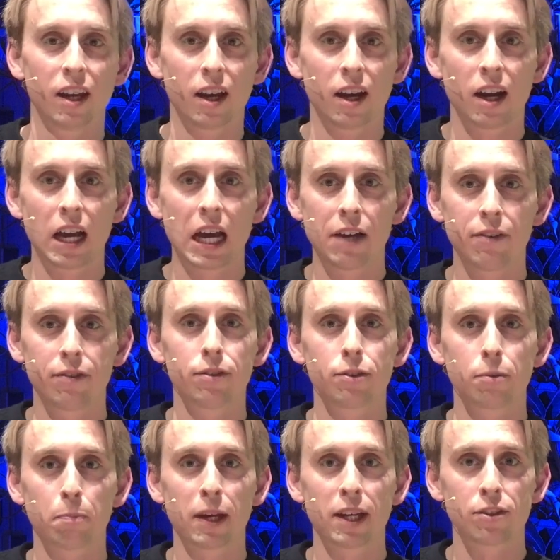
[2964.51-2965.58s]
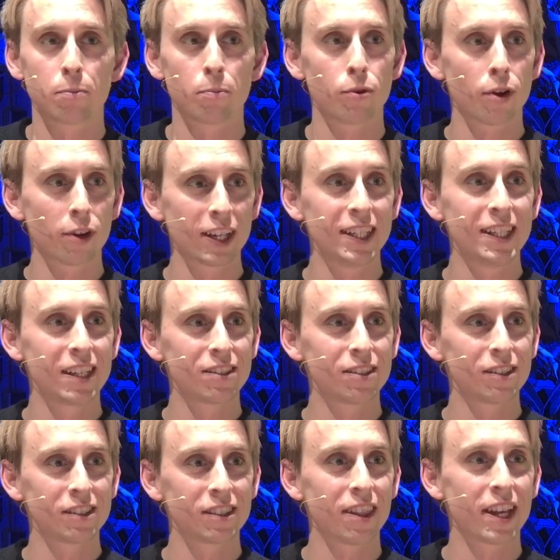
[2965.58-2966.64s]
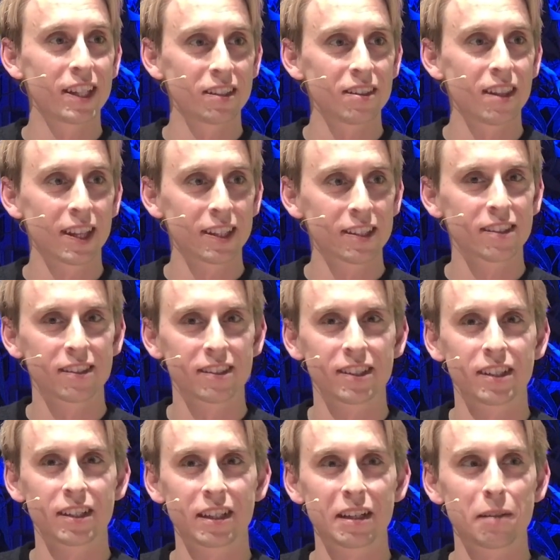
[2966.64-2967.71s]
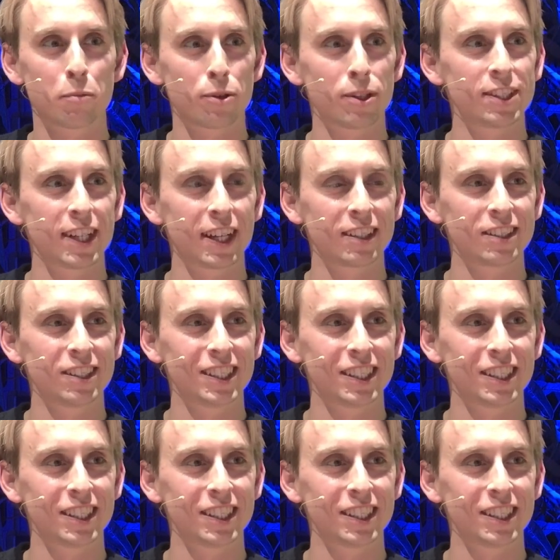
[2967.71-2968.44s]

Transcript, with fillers: Uh, I've also passed some rocky deserts. That that's uh, more challenging.